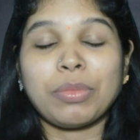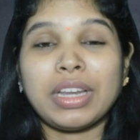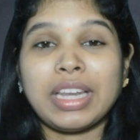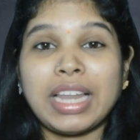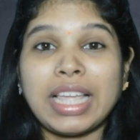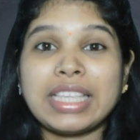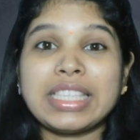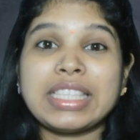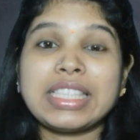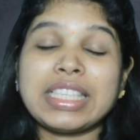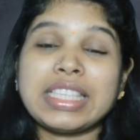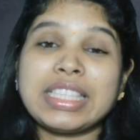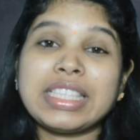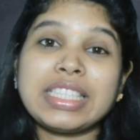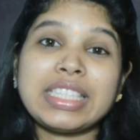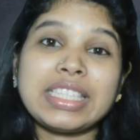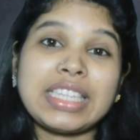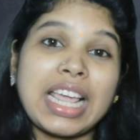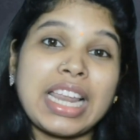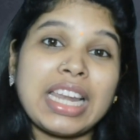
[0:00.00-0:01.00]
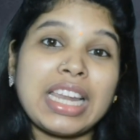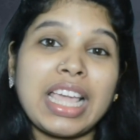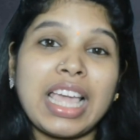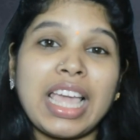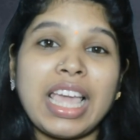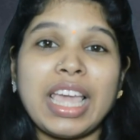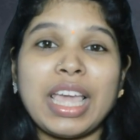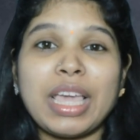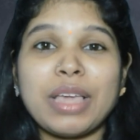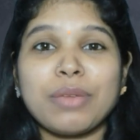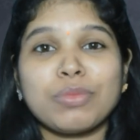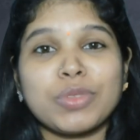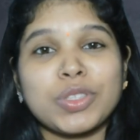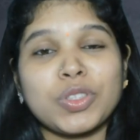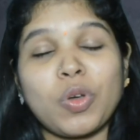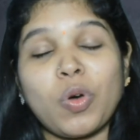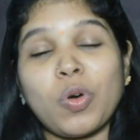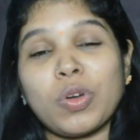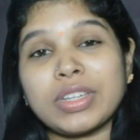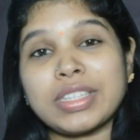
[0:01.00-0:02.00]
like since 10 a.m.
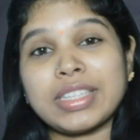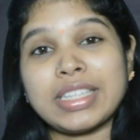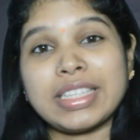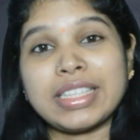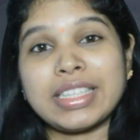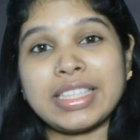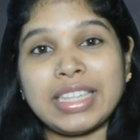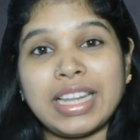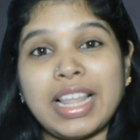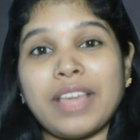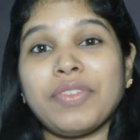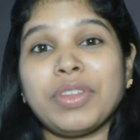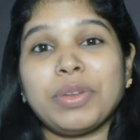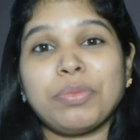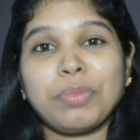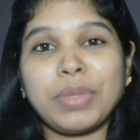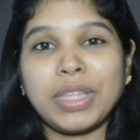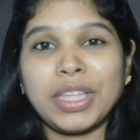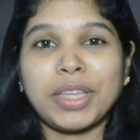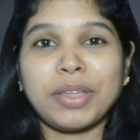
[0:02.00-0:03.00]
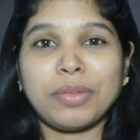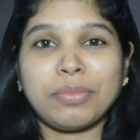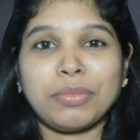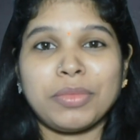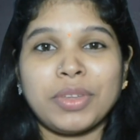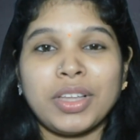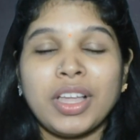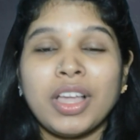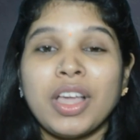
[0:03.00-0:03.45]
or since 11 p.m.